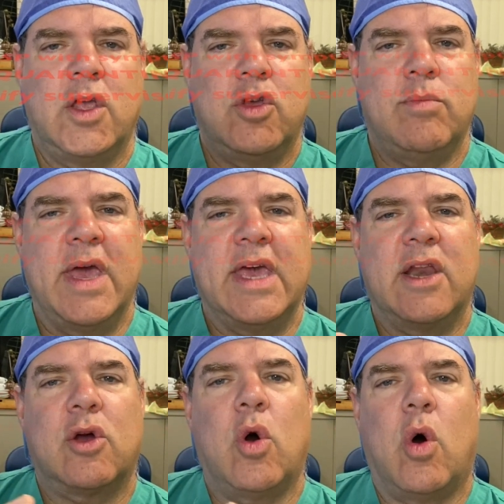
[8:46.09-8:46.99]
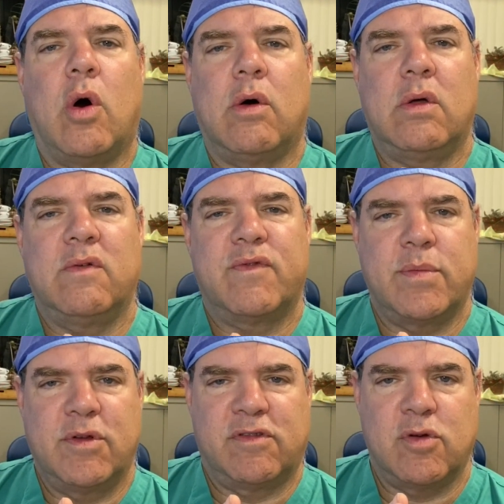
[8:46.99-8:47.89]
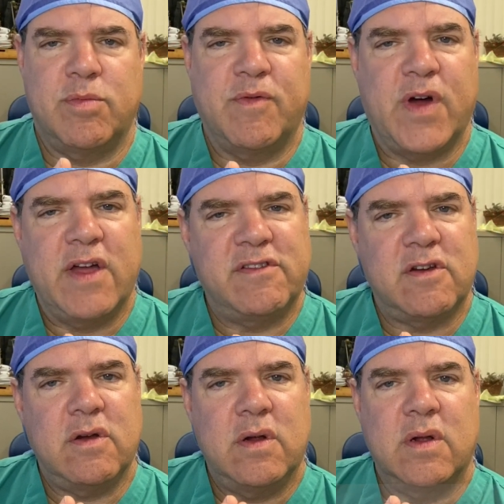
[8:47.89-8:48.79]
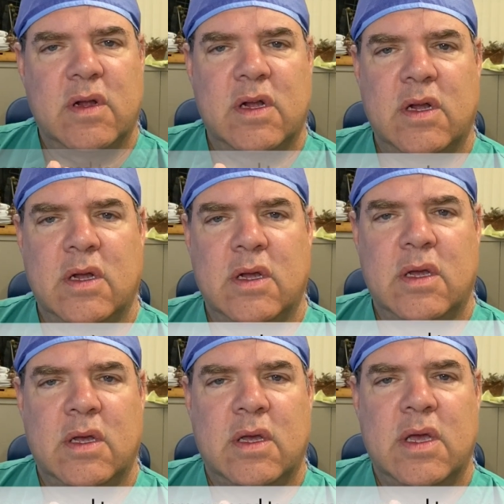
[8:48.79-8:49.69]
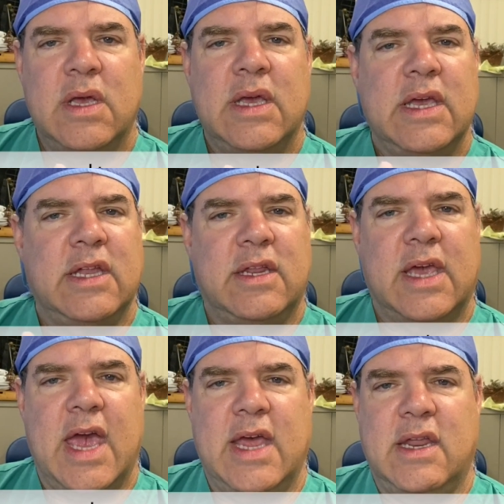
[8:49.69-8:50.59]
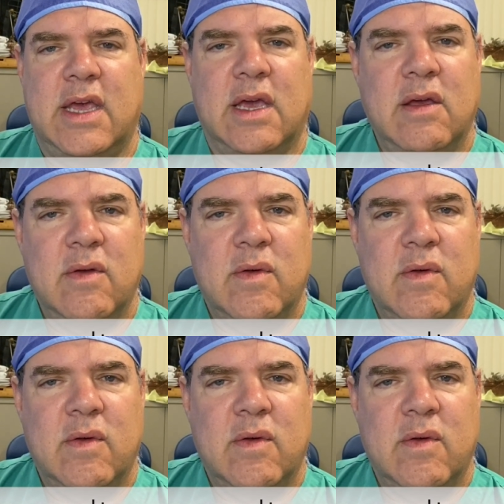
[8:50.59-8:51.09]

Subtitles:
You may get a call from your supervisor indicating